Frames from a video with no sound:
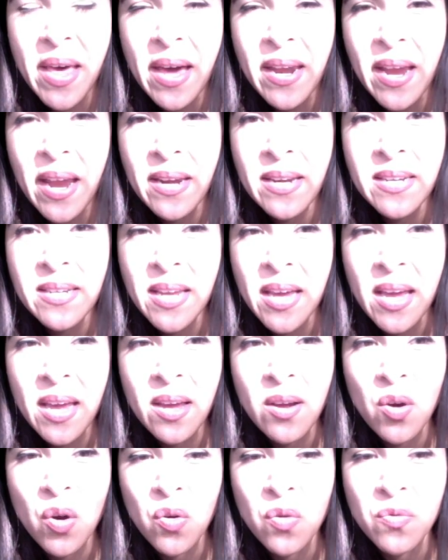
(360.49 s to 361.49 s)
that any
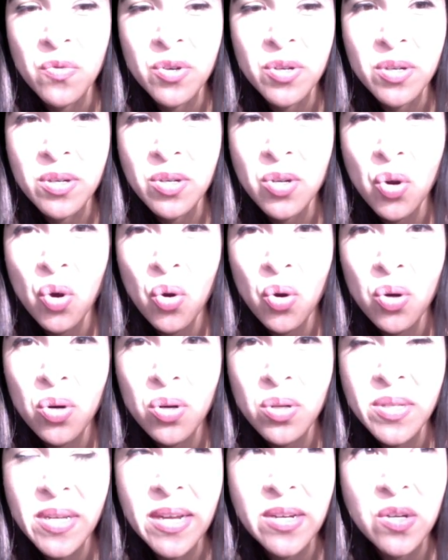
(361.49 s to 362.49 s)
day over
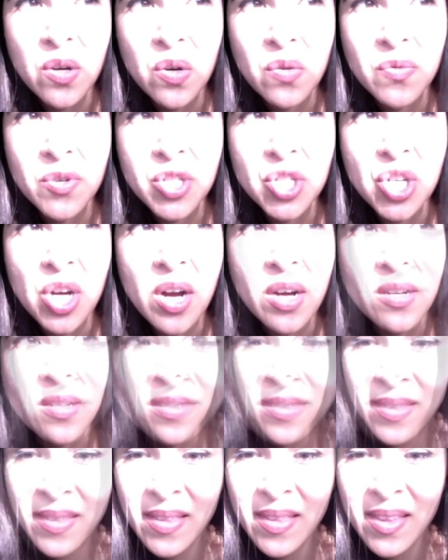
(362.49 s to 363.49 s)
gold and over
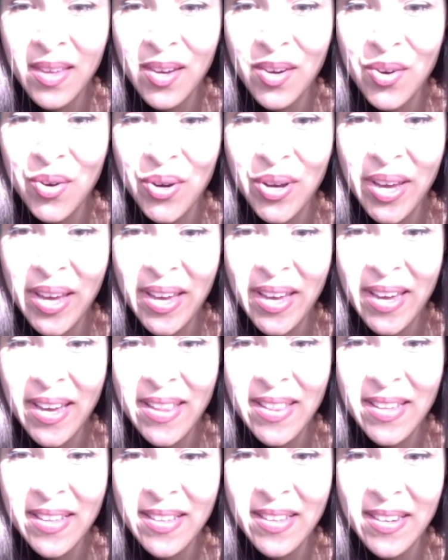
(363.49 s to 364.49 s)
chocolate. Okay,
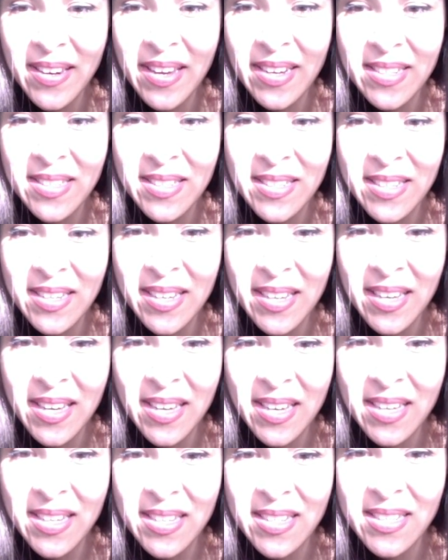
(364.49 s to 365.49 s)
and then the next thing
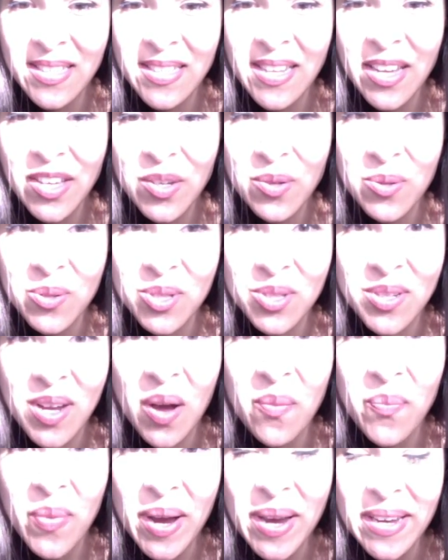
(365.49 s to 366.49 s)
is that you'll
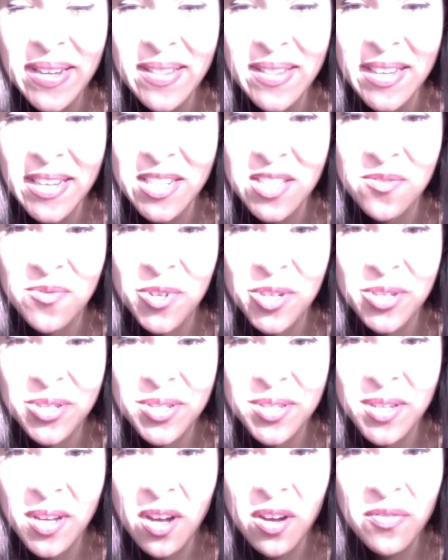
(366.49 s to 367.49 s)
stop buying things for
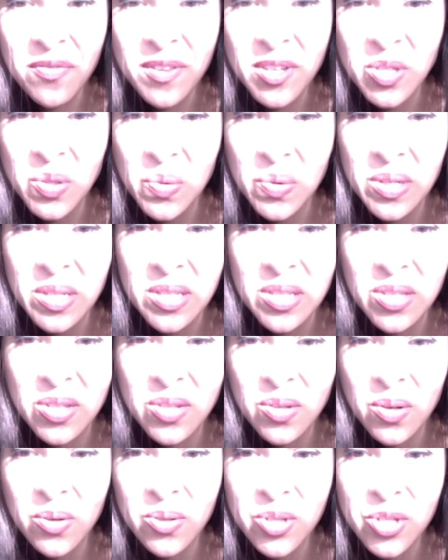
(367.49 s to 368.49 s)
yourself. This one is
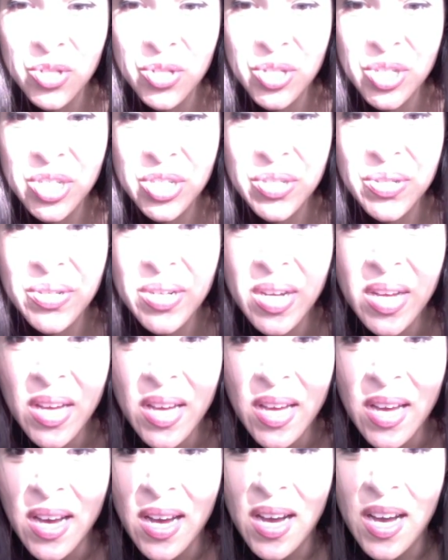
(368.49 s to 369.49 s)
so true.
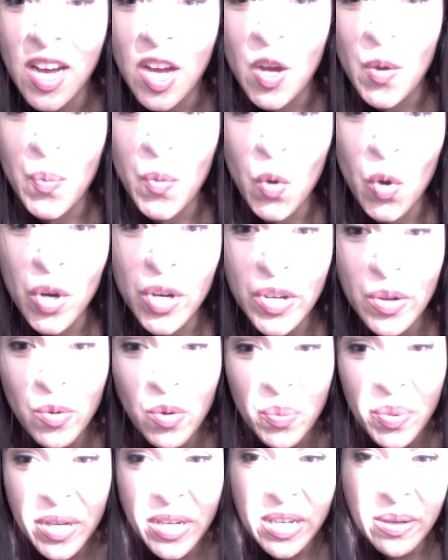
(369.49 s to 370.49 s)
Or it will
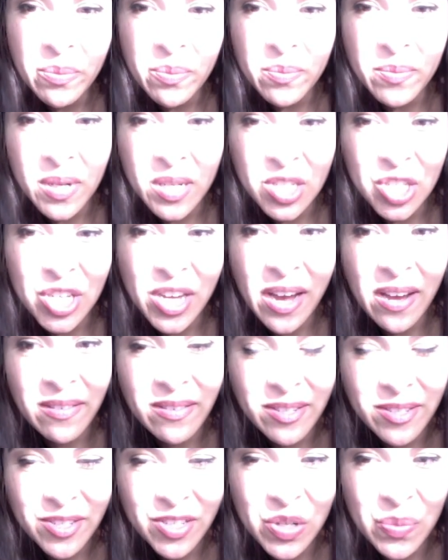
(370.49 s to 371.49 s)
become a
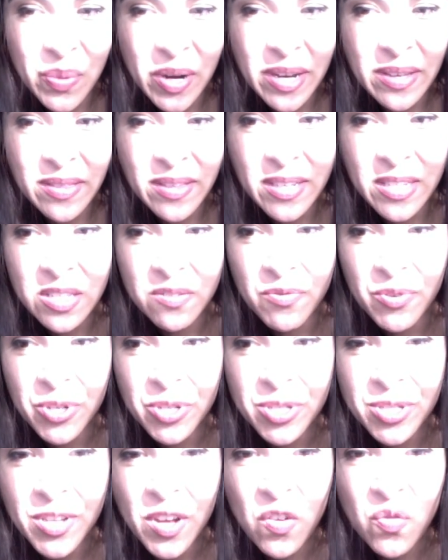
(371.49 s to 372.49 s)
challenge to buy things for
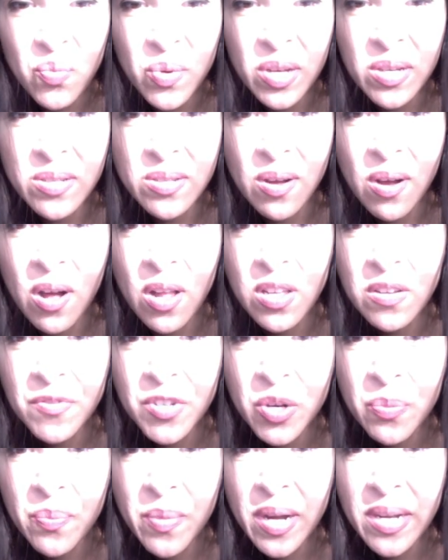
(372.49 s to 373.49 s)
yourself, because all of
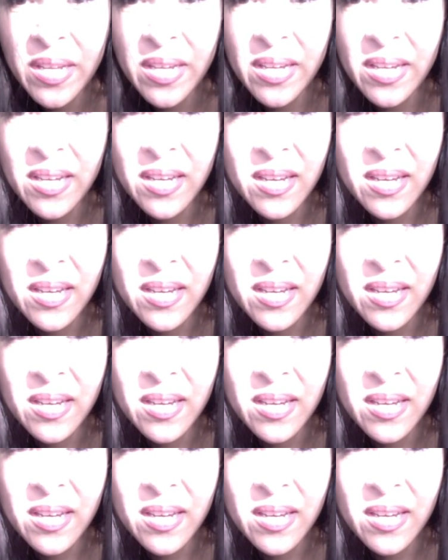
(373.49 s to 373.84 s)
your money...